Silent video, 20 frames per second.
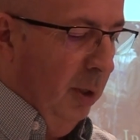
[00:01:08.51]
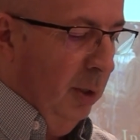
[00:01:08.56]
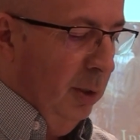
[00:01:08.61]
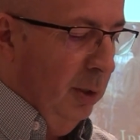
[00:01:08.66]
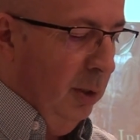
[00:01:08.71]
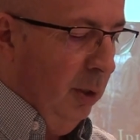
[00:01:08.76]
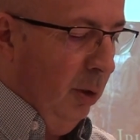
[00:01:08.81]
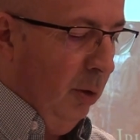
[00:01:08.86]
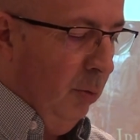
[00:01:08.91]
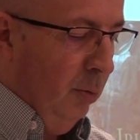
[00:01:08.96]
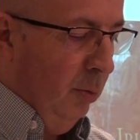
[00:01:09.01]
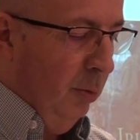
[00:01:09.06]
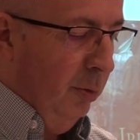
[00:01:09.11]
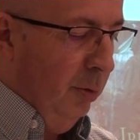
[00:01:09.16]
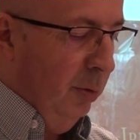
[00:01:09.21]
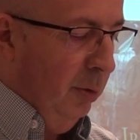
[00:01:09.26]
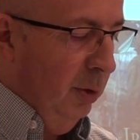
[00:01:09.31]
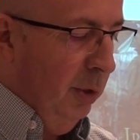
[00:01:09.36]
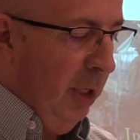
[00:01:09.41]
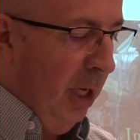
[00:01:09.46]
So
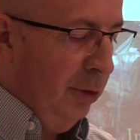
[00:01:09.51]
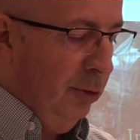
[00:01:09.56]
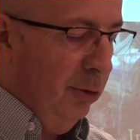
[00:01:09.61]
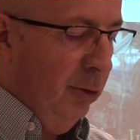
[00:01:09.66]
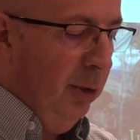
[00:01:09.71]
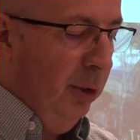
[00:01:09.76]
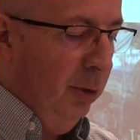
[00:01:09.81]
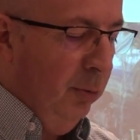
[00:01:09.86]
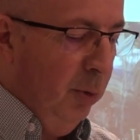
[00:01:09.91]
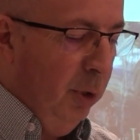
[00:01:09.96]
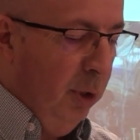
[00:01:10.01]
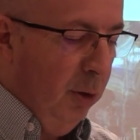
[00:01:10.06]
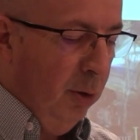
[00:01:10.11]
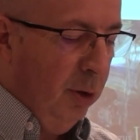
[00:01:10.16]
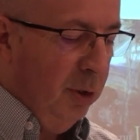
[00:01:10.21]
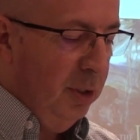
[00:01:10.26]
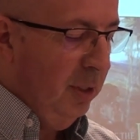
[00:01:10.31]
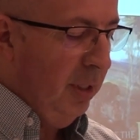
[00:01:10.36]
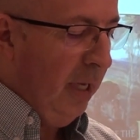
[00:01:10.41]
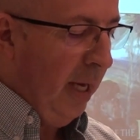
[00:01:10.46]
naturally we
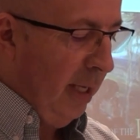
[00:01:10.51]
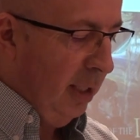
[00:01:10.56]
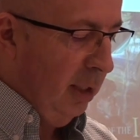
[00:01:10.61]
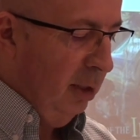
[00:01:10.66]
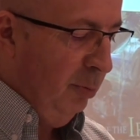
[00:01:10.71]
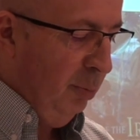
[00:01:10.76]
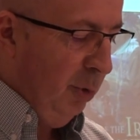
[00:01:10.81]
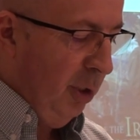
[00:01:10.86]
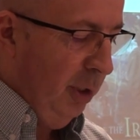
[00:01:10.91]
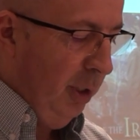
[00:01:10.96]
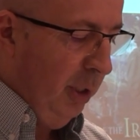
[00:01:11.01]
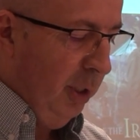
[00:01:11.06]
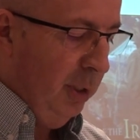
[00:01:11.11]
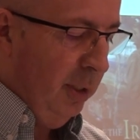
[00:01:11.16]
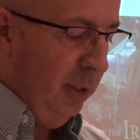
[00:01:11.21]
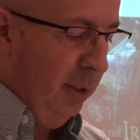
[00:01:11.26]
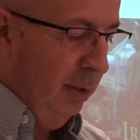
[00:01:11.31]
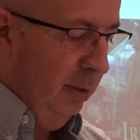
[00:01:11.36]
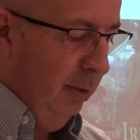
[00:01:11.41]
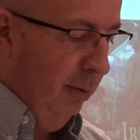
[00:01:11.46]
are saddened by
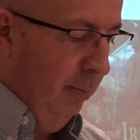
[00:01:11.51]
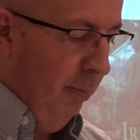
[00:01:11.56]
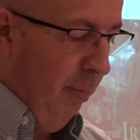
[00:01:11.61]
this.